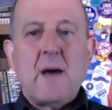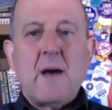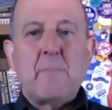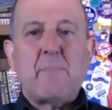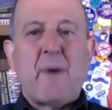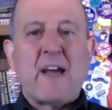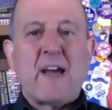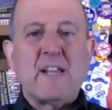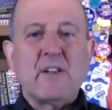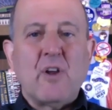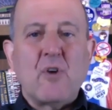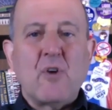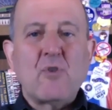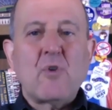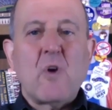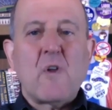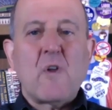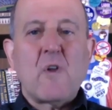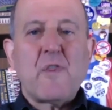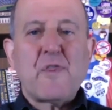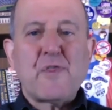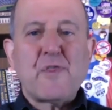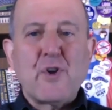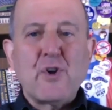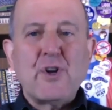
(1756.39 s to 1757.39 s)
by Local
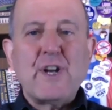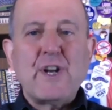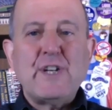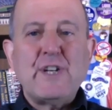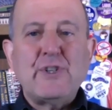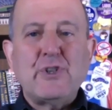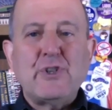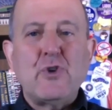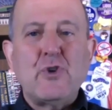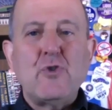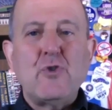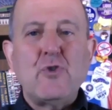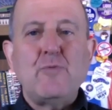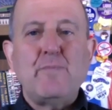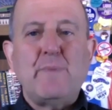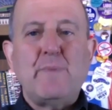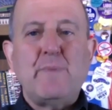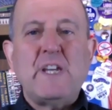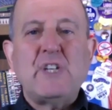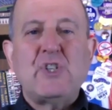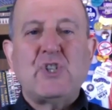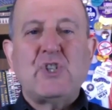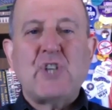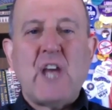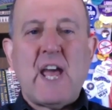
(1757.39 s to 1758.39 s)

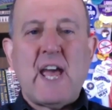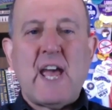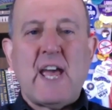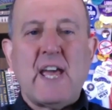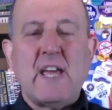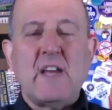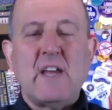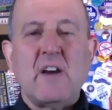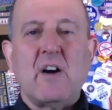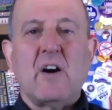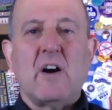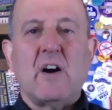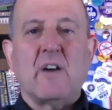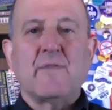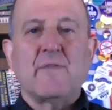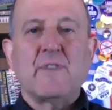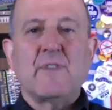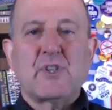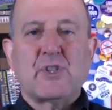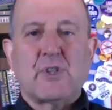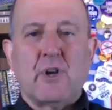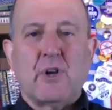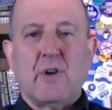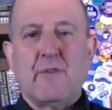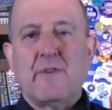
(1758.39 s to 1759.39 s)
32BJ of the
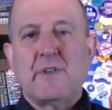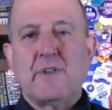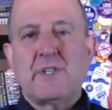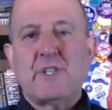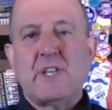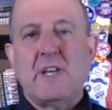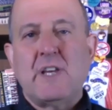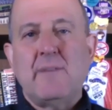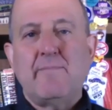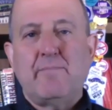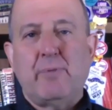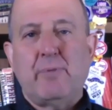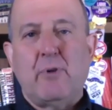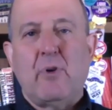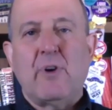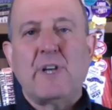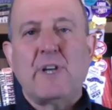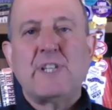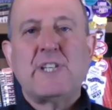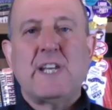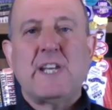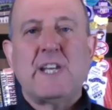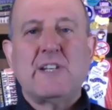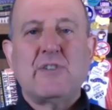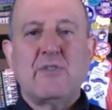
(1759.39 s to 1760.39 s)
Service
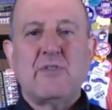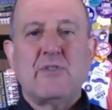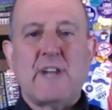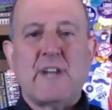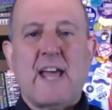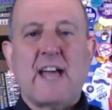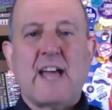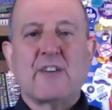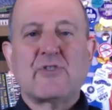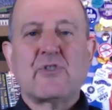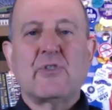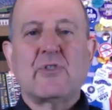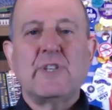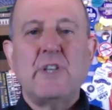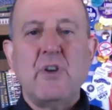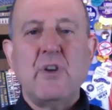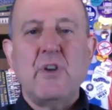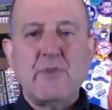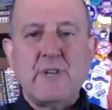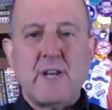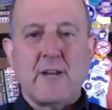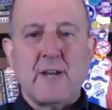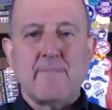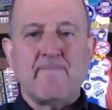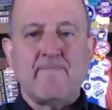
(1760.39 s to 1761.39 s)
Employees International
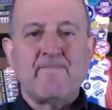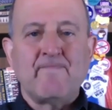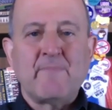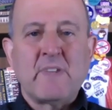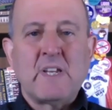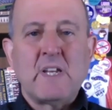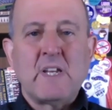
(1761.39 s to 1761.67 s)
Union.